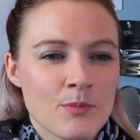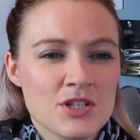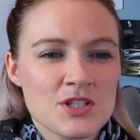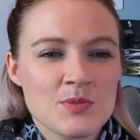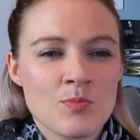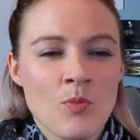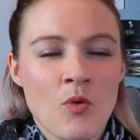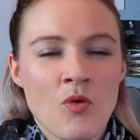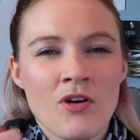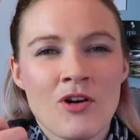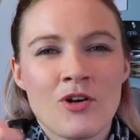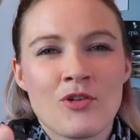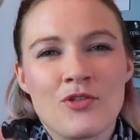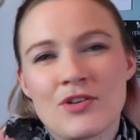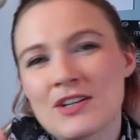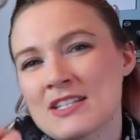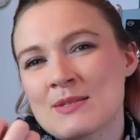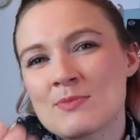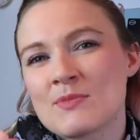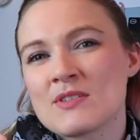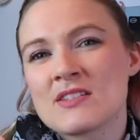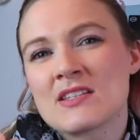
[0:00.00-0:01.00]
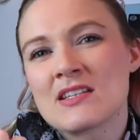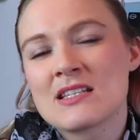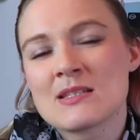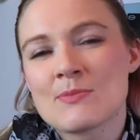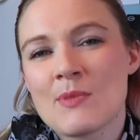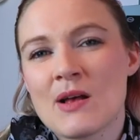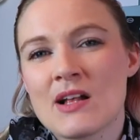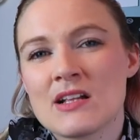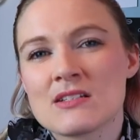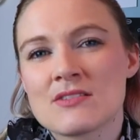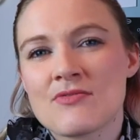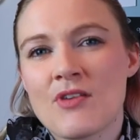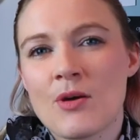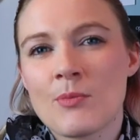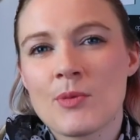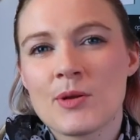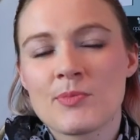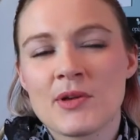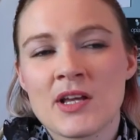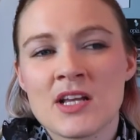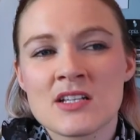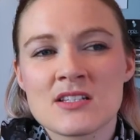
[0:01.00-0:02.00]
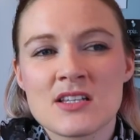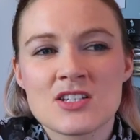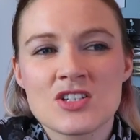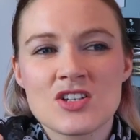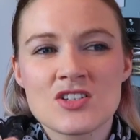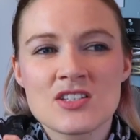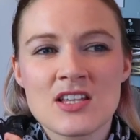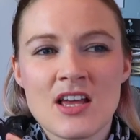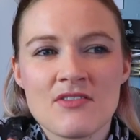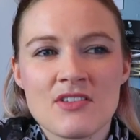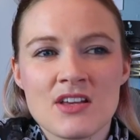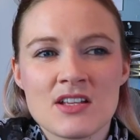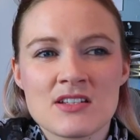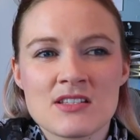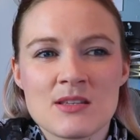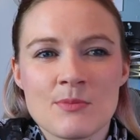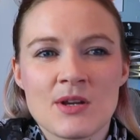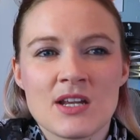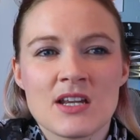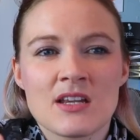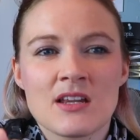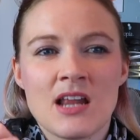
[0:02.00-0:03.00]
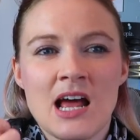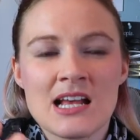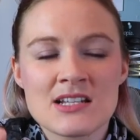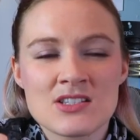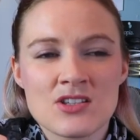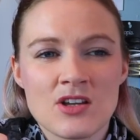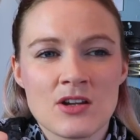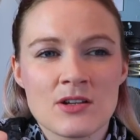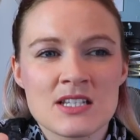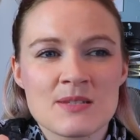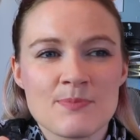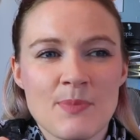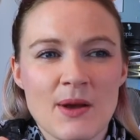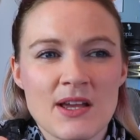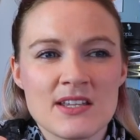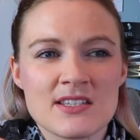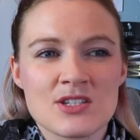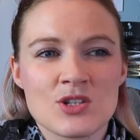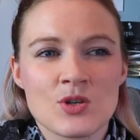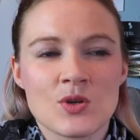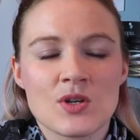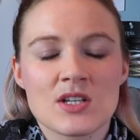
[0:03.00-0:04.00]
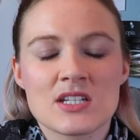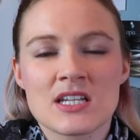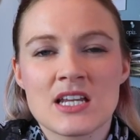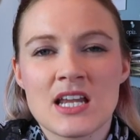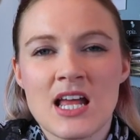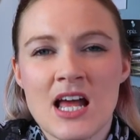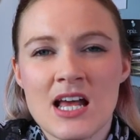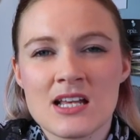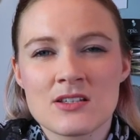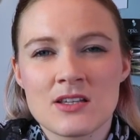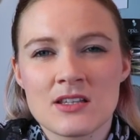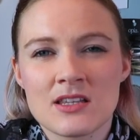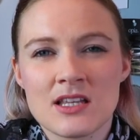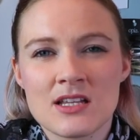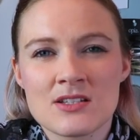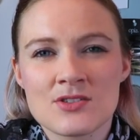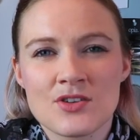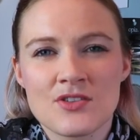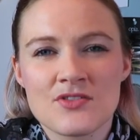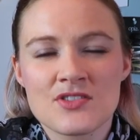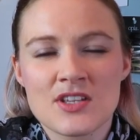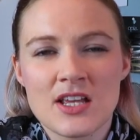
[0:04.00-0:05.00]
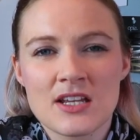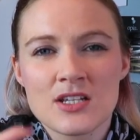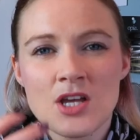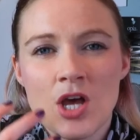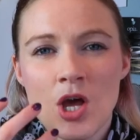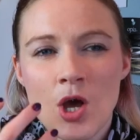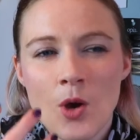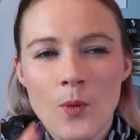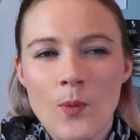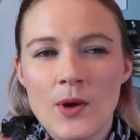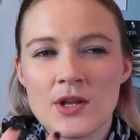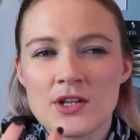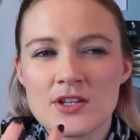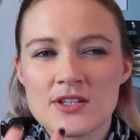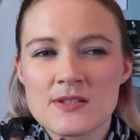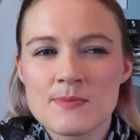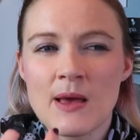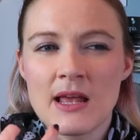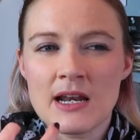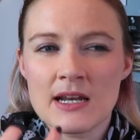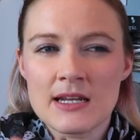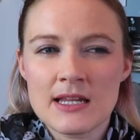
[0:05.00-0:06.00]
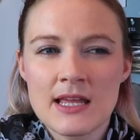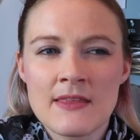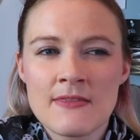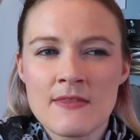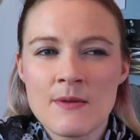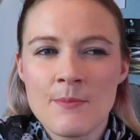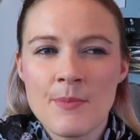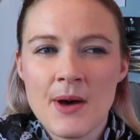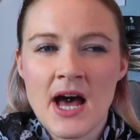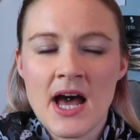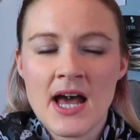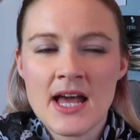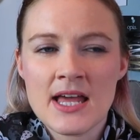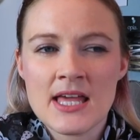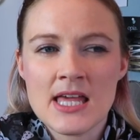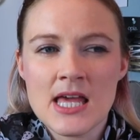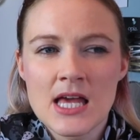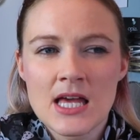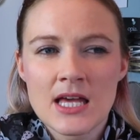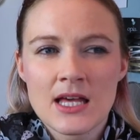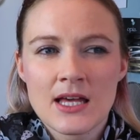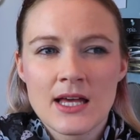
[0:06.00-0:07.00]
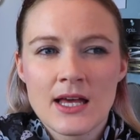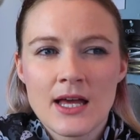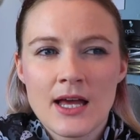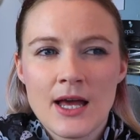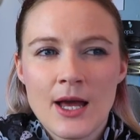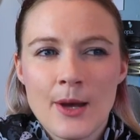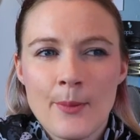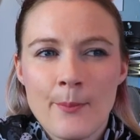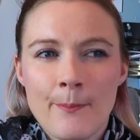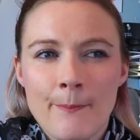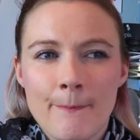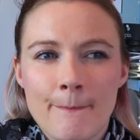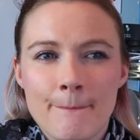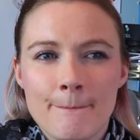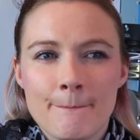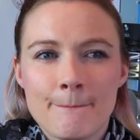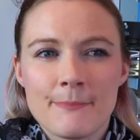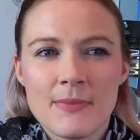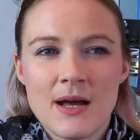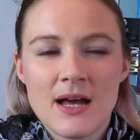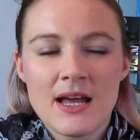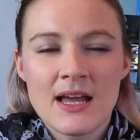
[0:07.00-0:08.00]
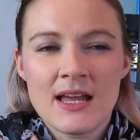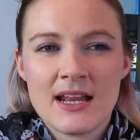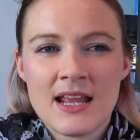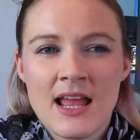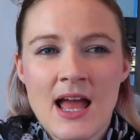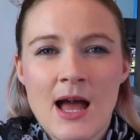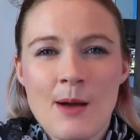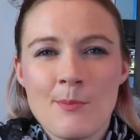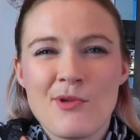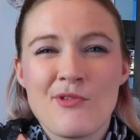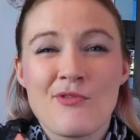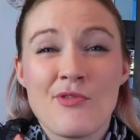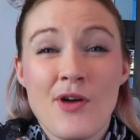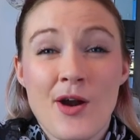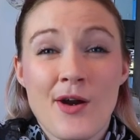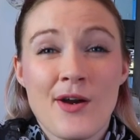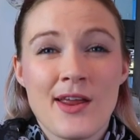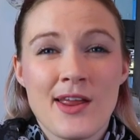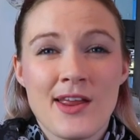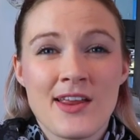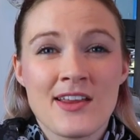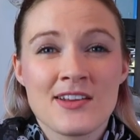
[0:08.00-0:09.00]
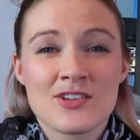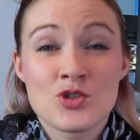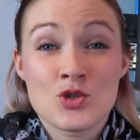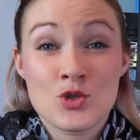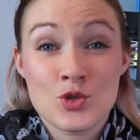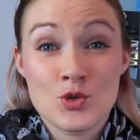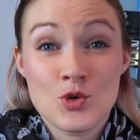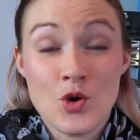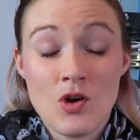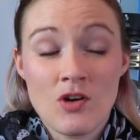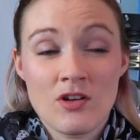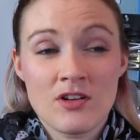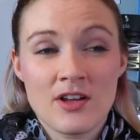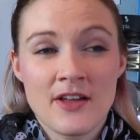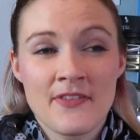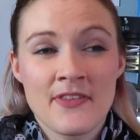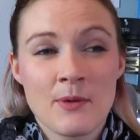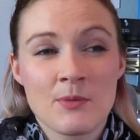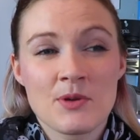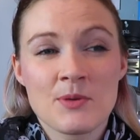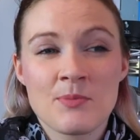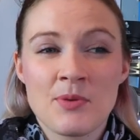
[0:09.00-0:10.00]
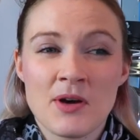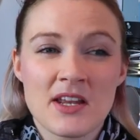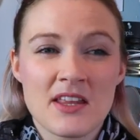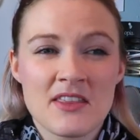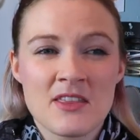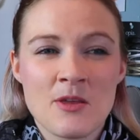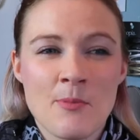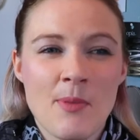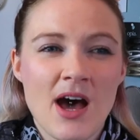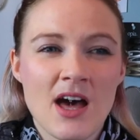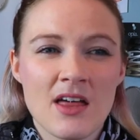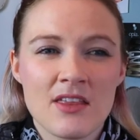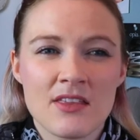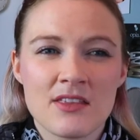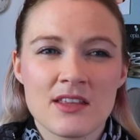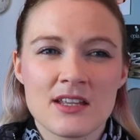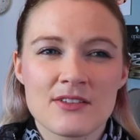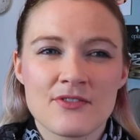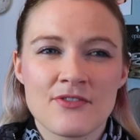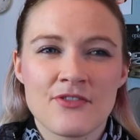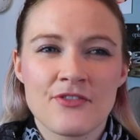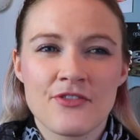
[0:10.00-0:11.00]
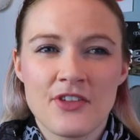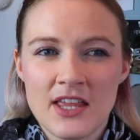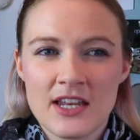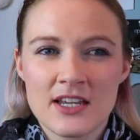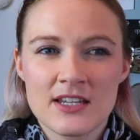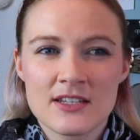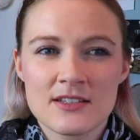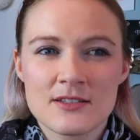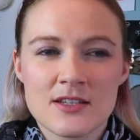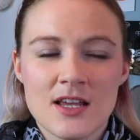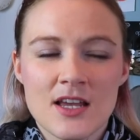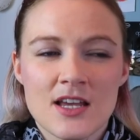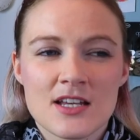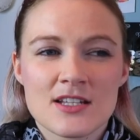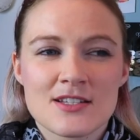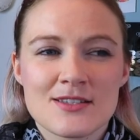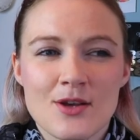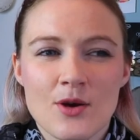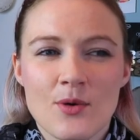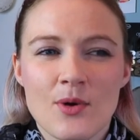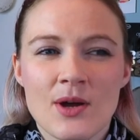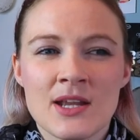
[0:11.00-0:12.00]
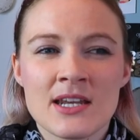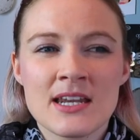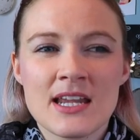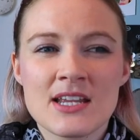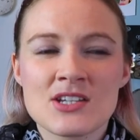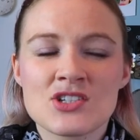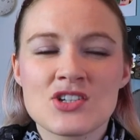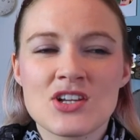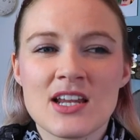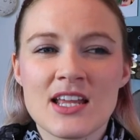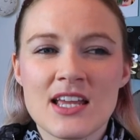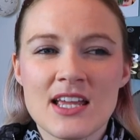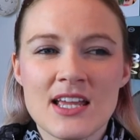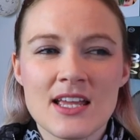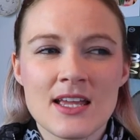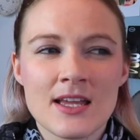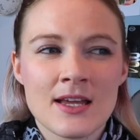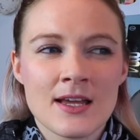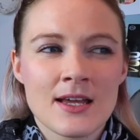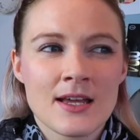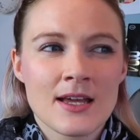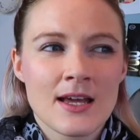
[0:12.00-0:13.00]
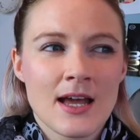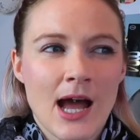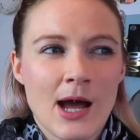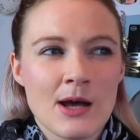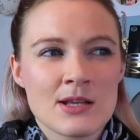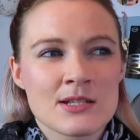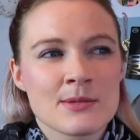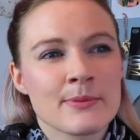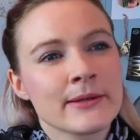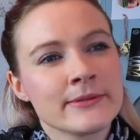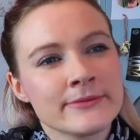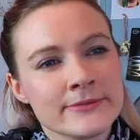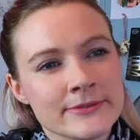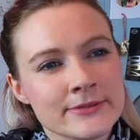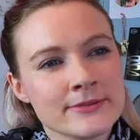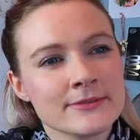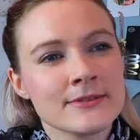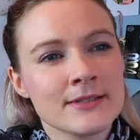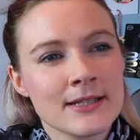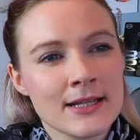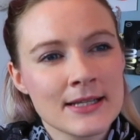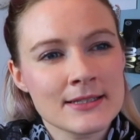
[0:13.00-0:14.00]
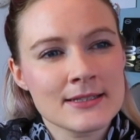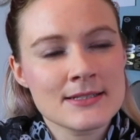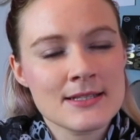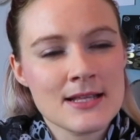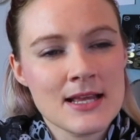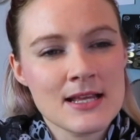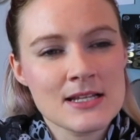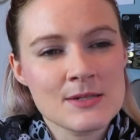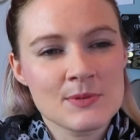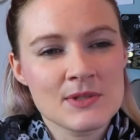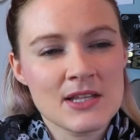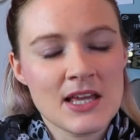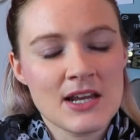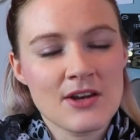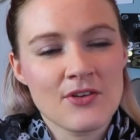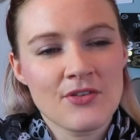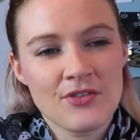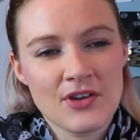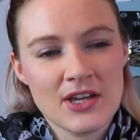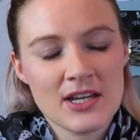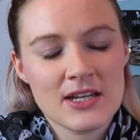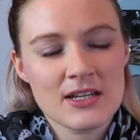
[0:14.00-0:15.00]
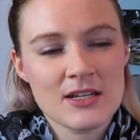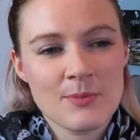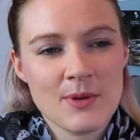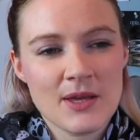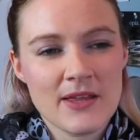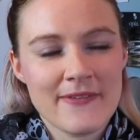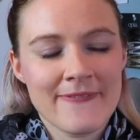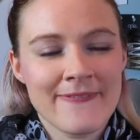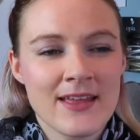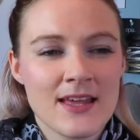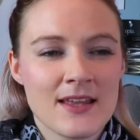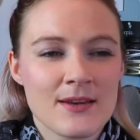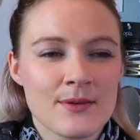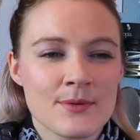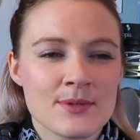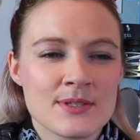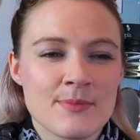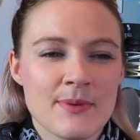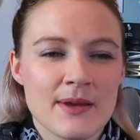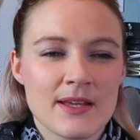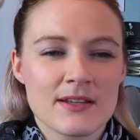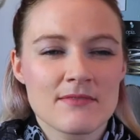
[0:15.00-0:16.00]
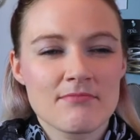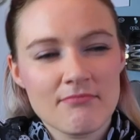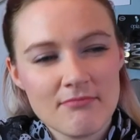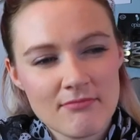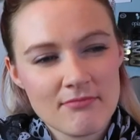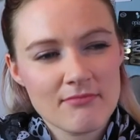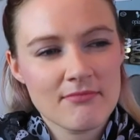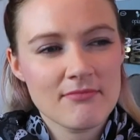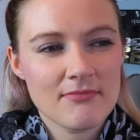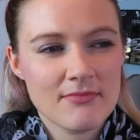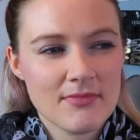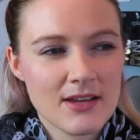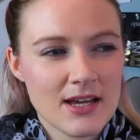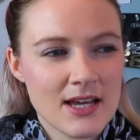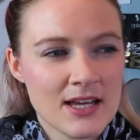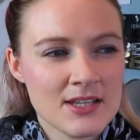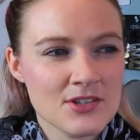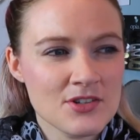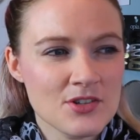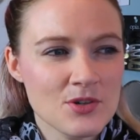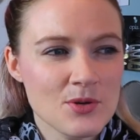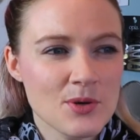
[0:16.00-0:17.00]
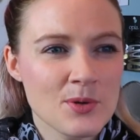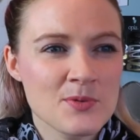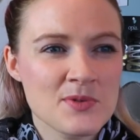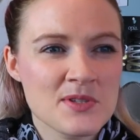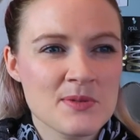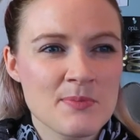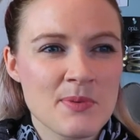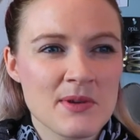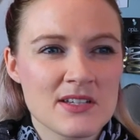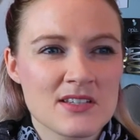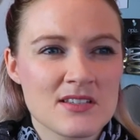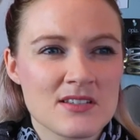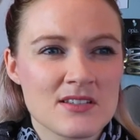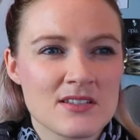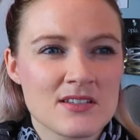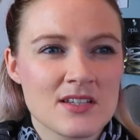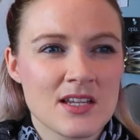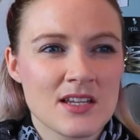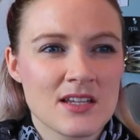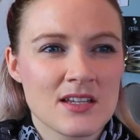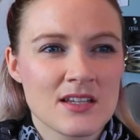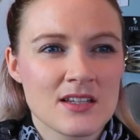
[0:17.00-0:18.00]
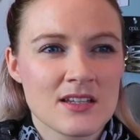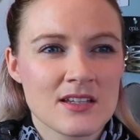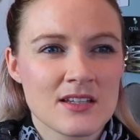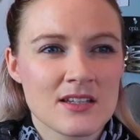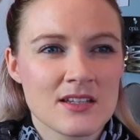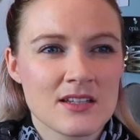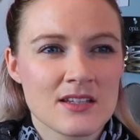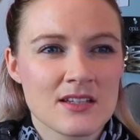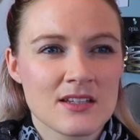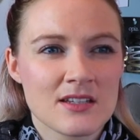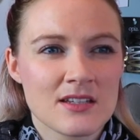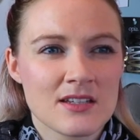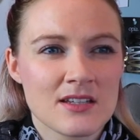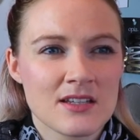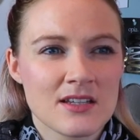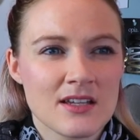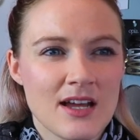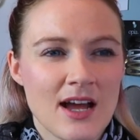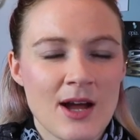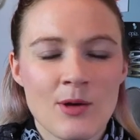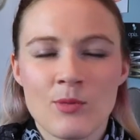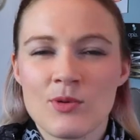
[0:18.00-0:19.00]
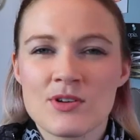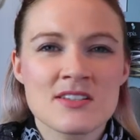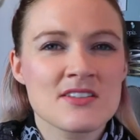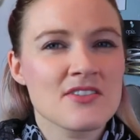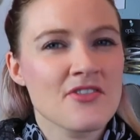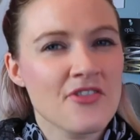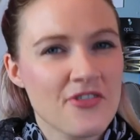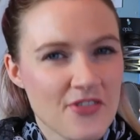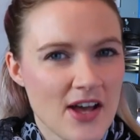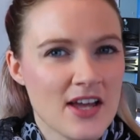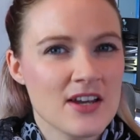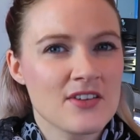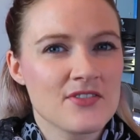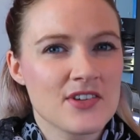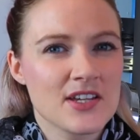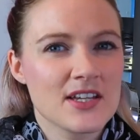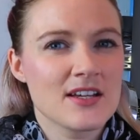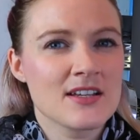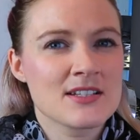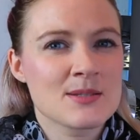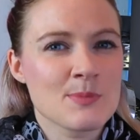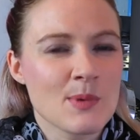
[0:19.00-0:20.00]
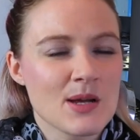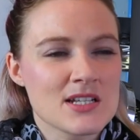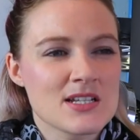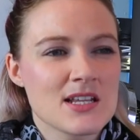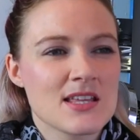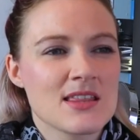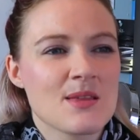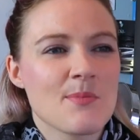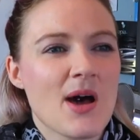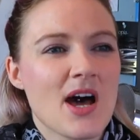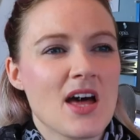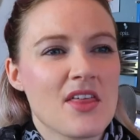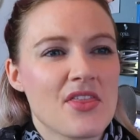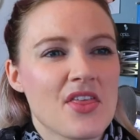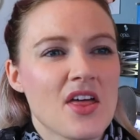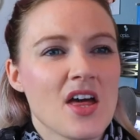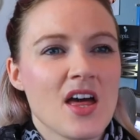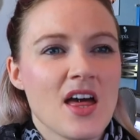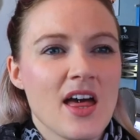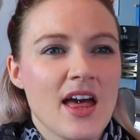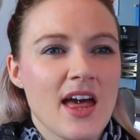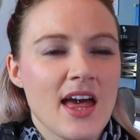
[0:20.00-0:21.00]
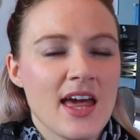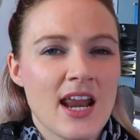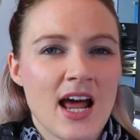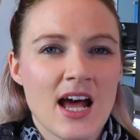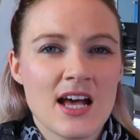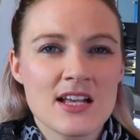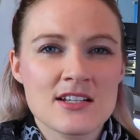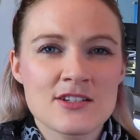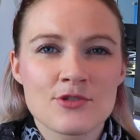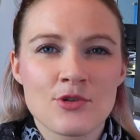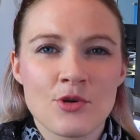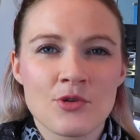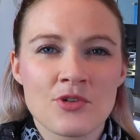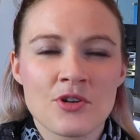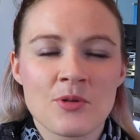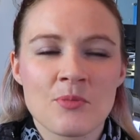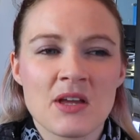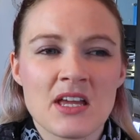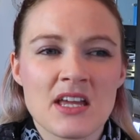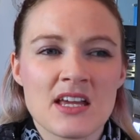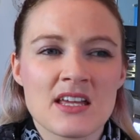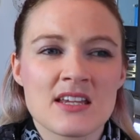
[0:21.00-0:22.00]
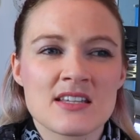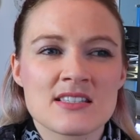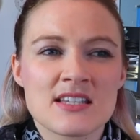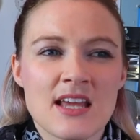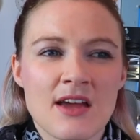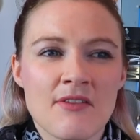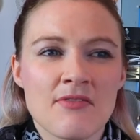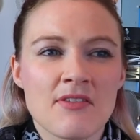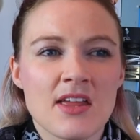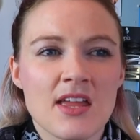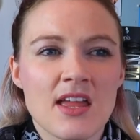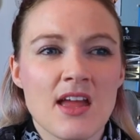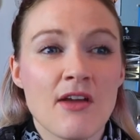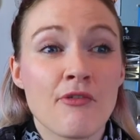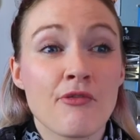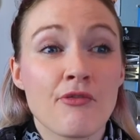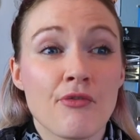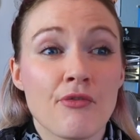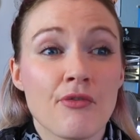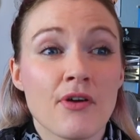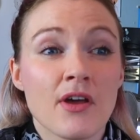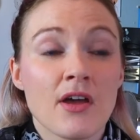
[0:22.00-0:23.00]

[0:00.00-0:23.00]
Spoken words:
much more Christmassy smells from it, because it does have that cinnamon and it has got a spice to it, and it has got that sort of scent. When you smell it in the bag, it can be very strong, and then when you put it in the bath, it faded. So initially I was a bit, oh, I like the scent, but then it faded a bit, and then it was a bit, I don't know, it was a bit, I wasn't a fan of it as much in the bath. It has grown on me. It is definitely, if